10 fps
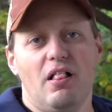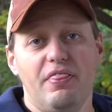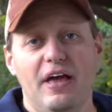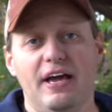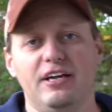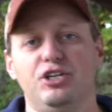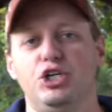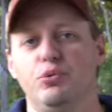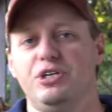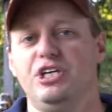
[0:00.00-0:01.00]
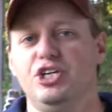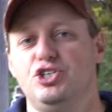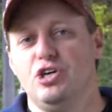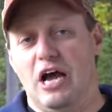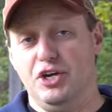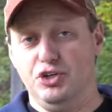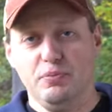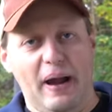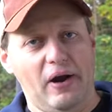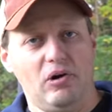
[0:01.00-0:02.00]
then you would need to, a
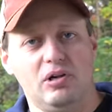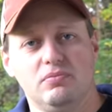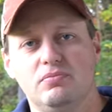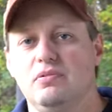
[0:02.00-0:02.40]
new barrel,